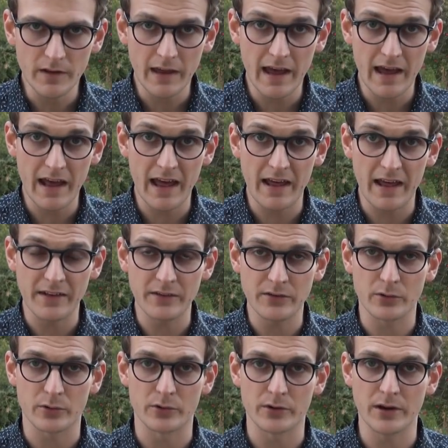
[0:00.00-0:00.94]
and
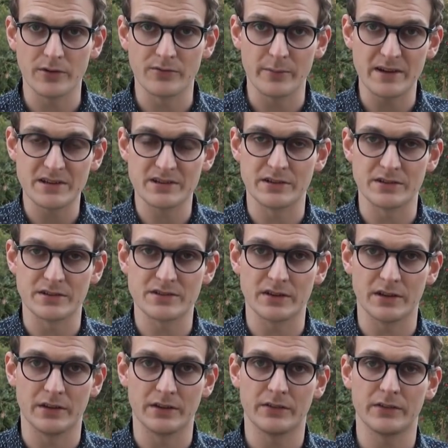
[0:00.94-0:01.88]
your information
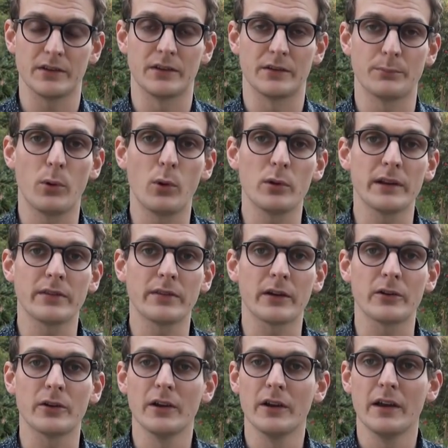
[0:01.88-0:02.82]
is pulled in
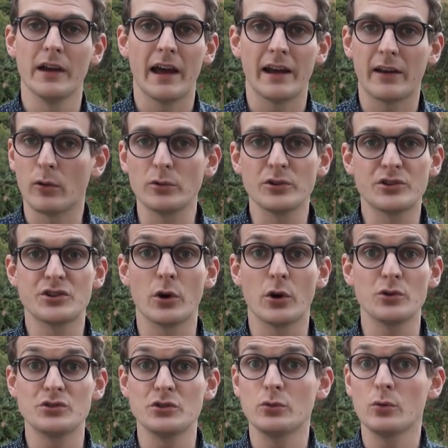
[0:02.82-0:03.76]
there, and it only
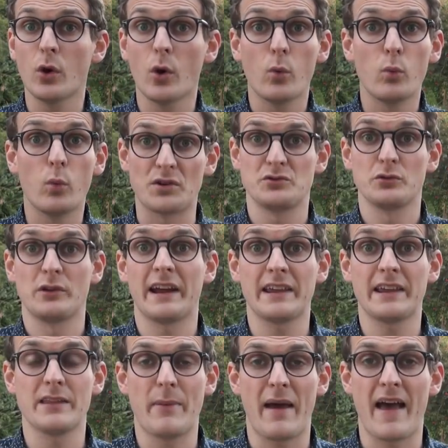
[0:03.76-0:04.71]
shows you what you like
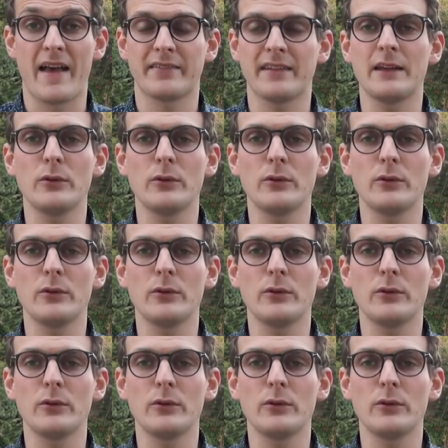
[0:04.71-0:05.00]
in the past.